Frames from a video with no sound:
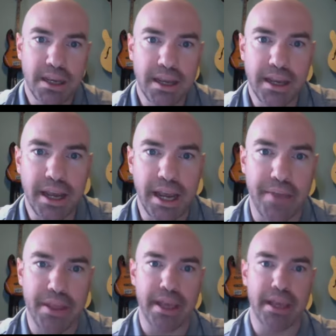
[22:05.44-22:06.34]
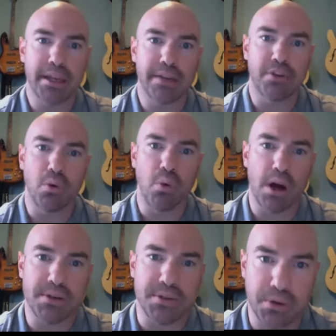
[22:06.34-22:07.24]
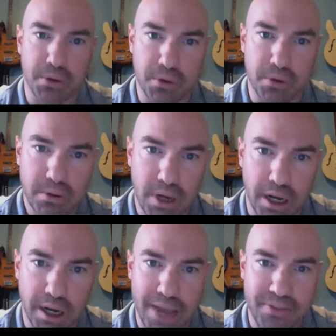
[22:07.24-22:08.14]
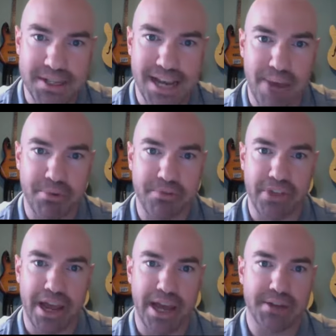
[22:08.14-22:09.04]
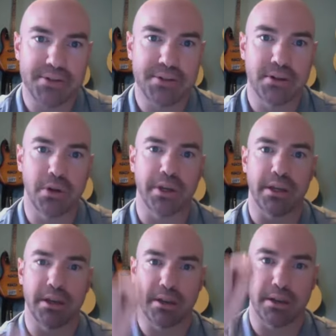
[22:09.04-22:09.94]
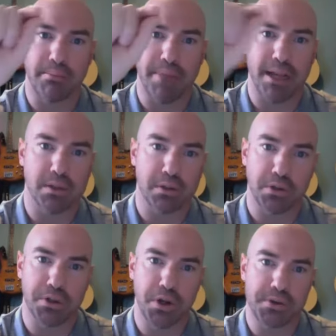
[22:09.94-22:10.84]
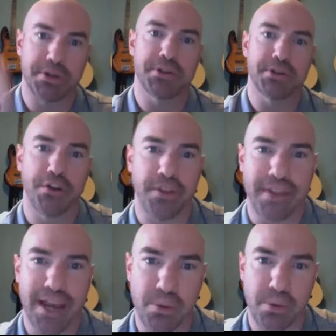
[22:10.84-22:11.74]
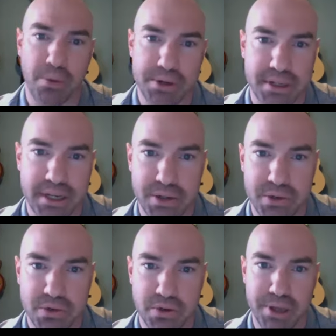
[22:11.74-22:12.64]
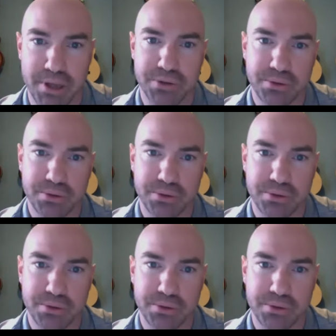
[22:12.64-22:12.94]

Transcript: And then if you want to, at the top of that, you can make a little note to yourself that that was an instrumental.